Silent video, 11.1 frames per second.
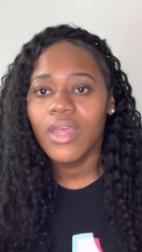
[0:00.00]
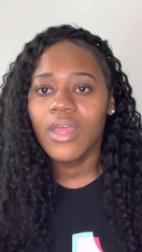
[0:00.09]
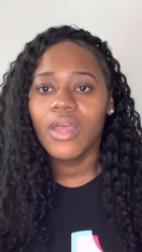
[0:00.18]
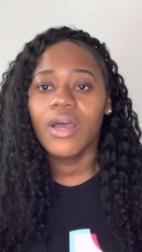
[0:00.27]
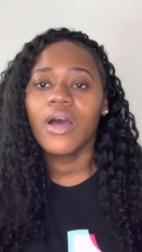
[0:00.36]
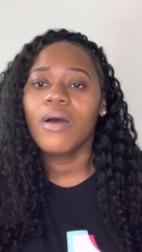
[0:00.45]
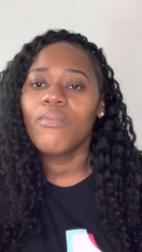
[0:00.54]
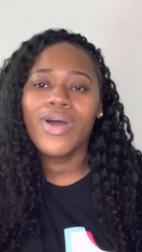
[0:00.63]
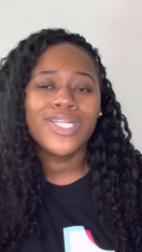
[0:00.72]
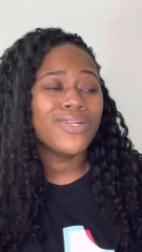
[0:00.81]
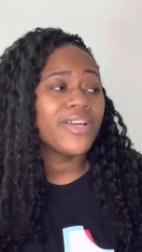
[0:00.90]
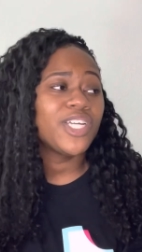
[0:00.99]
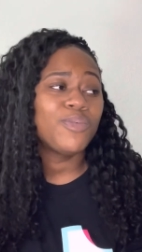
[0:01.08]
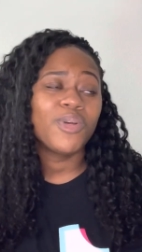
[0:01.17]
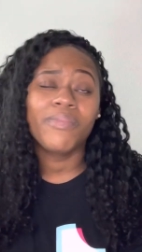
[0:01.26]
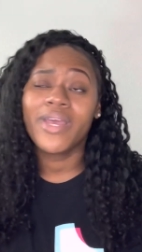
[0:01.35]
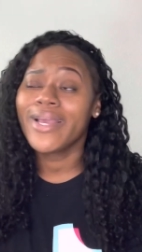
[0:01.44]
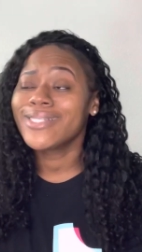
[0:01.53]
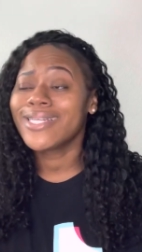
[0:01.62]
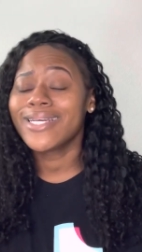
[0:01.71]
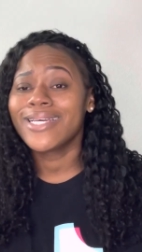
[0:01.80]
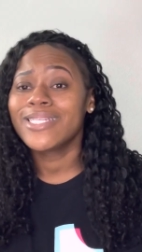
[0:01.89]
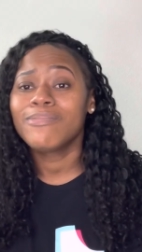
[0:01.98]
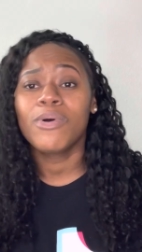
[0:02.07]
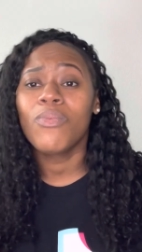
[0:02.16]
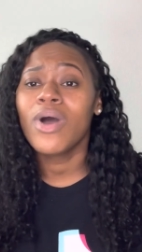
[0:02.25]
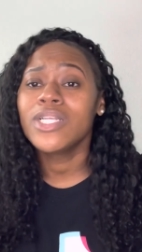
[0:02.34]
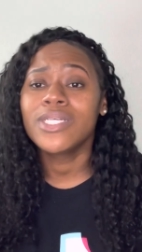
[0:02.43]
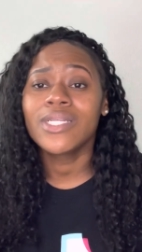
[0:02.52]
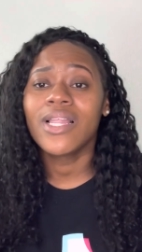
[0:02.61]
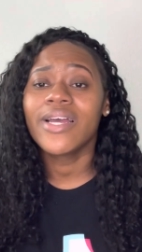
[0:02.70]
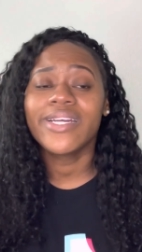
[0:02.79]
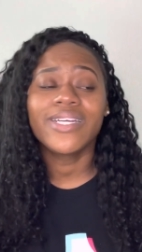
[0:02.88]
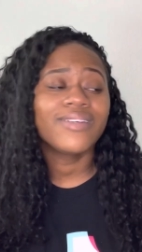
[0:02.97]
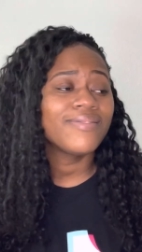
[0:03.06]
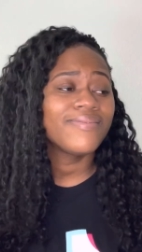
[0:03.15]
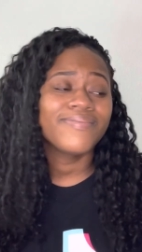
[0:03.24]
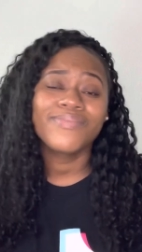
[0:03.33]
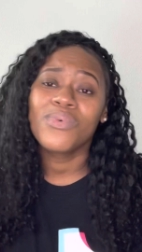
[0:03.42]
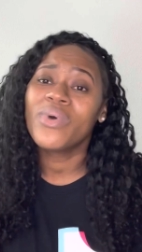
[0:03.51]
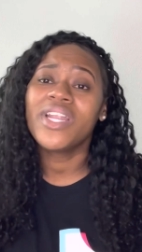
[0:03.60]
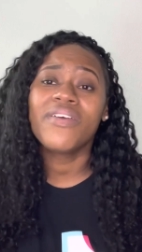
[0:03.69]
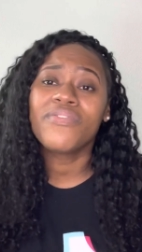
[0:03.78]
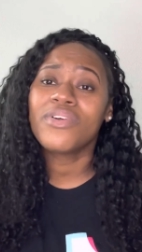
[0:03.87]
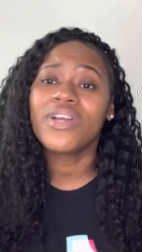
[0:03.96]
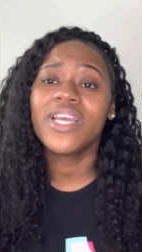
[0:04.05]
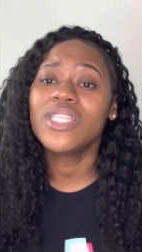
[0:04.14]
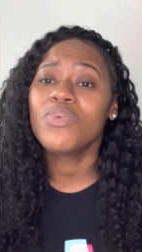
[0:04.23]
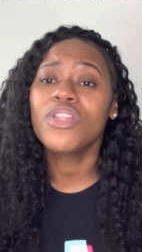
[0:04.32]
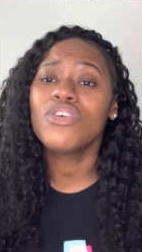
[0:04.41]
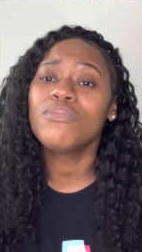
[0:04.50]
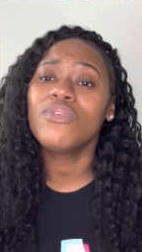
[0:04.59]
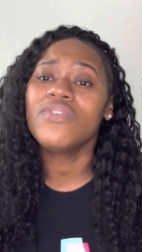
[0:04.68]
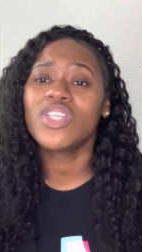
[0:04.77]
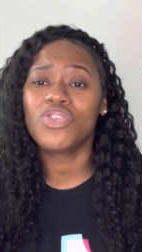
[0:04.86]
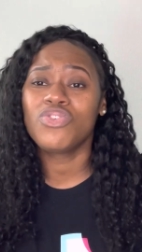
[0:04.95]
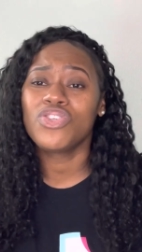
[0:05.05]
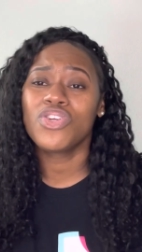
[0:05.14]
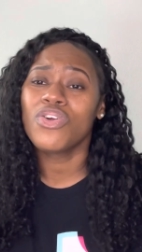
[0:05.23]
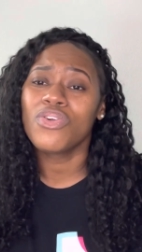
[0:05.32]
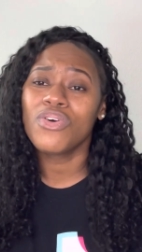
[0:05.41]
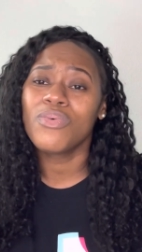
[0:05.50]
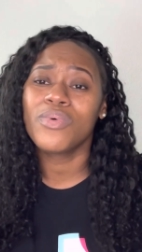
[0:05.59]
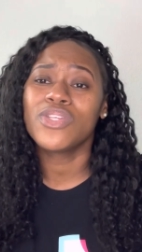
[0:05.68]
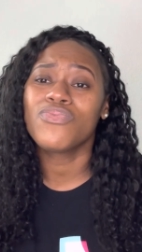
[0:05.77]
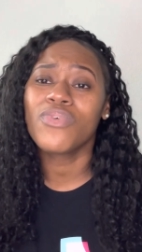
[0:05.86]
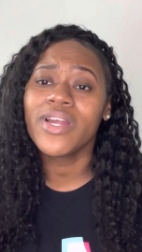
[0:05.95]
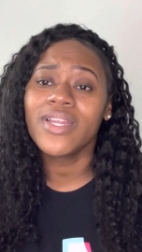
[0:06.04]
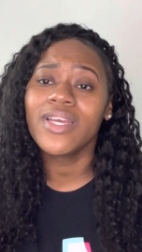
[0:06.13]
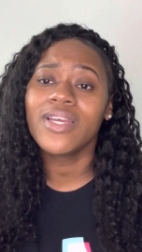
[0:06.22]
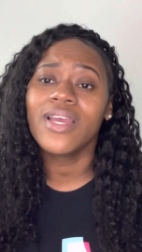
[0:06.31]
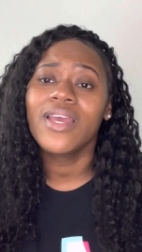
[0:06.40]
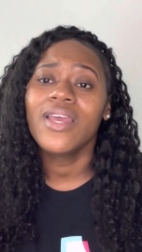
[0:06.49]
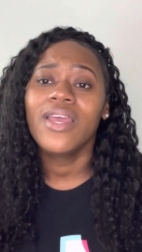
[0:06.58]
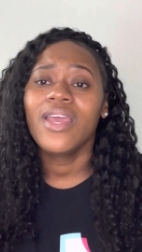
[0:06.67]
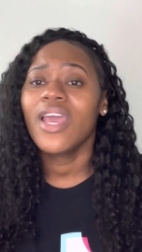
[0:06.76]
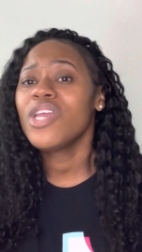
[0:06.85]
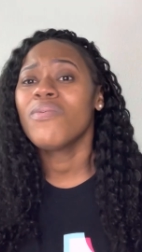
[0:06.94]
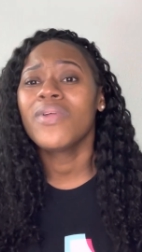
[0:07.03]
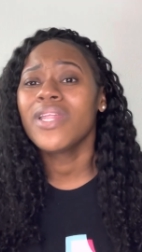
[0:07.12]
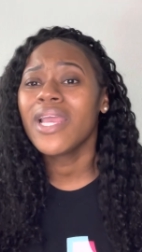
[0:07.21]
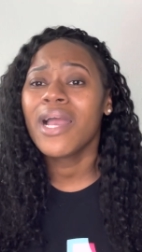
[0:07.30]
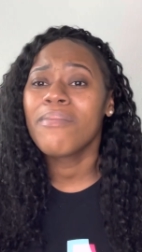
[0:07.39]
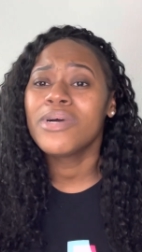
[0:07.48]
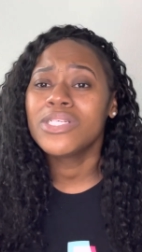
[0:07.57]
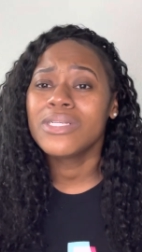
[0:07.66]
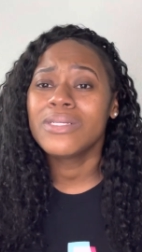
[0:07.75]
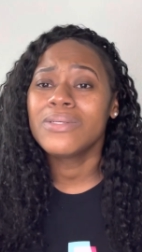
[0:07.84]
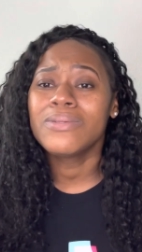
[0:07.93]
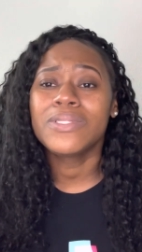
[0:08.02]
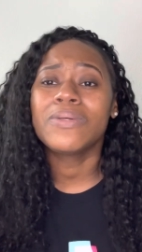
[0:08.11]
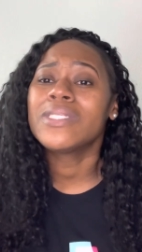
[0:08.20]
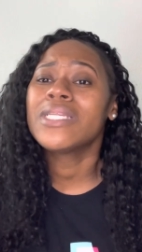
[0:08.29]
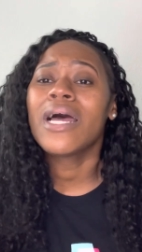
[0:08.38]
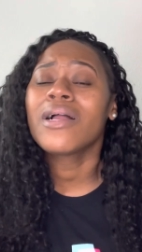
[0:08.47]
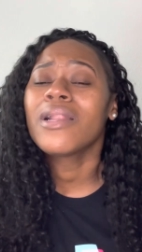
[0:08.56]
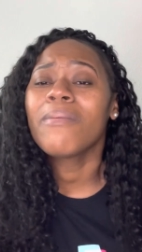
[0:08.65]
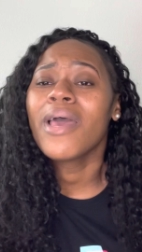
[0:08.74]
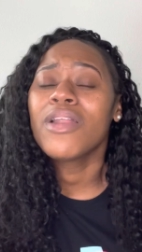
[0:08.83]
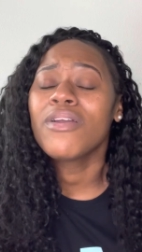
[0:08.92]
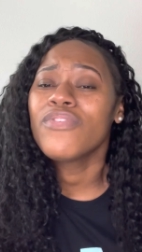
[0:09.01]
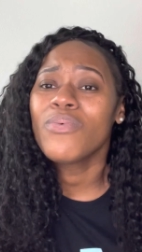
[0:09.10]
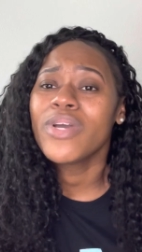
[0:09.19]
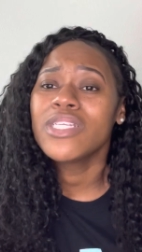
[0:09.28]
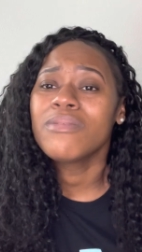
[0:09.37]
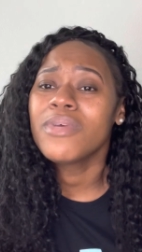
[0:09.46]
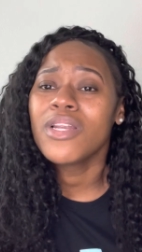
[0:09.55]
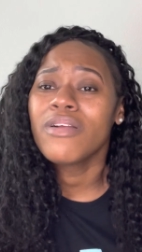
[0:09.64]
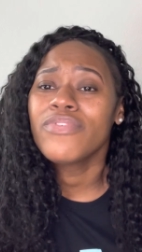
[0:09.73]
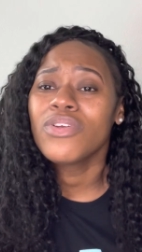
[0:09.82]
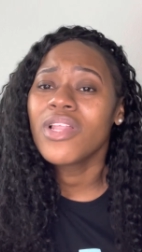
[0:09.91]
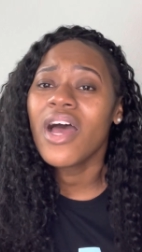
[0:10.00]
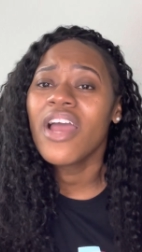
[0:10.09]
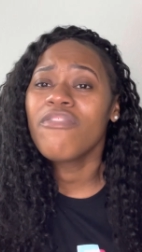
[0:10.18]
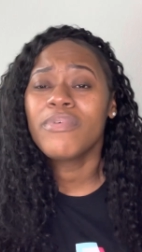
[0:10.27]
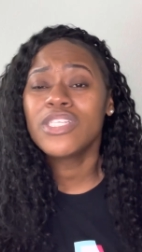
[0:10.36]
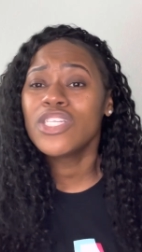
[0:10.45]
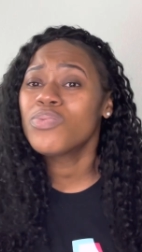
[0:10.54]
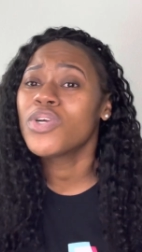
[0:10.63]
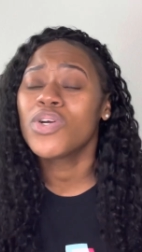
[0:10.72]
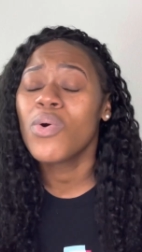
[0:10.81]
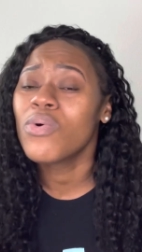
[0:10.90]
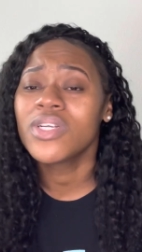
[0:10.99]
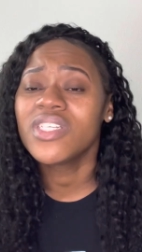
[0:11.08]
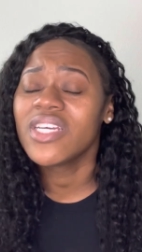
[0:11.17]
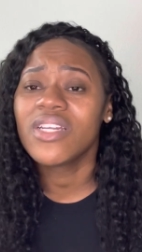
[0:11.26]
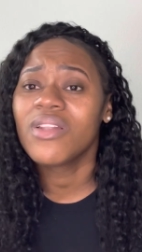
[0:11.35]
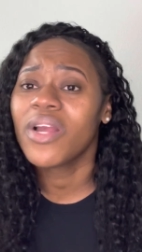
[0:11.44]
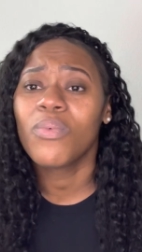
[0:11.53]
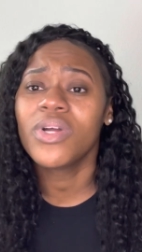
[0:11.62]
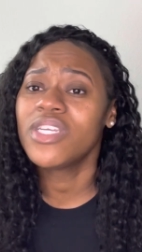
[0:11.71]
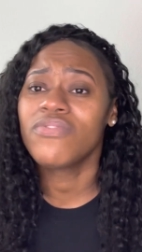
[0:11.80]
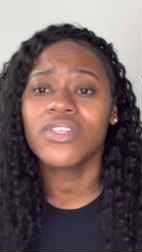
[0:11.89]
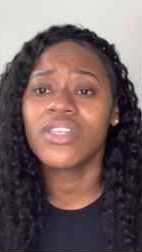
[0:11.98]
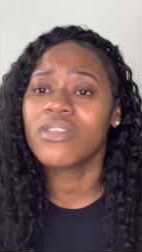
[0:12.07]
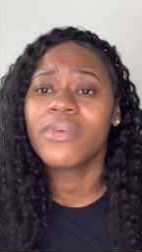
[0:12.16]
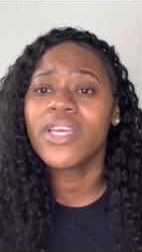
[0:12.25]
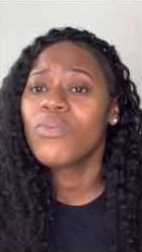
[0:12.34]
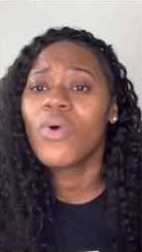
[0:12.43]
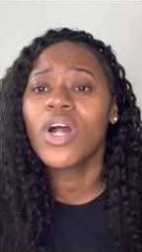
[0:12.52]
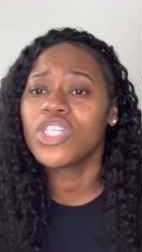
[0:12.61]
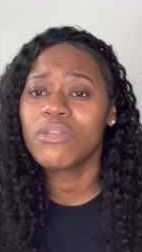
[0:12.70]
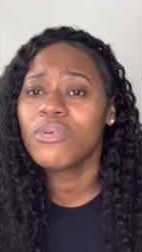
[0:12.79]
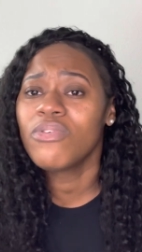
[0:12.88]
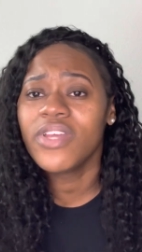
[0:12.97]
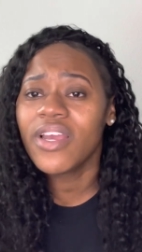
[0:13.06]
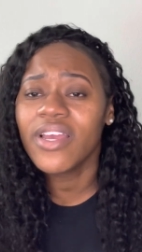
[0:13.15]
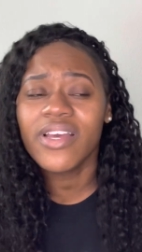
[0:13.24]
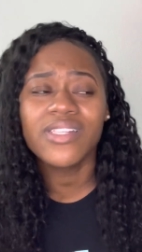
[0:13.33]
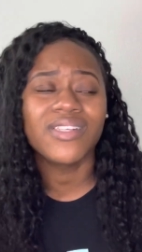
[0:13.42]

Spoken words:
Watch it on HBO Max, I guess, but watch it like whenever. It's one of those movies that you just turn on when it's raining and you really ain't got much to do, so it's not gonna matter if you waste a minute of your life. But since we're in quarantine, like, what difference does it make? Watch the movie, I guess.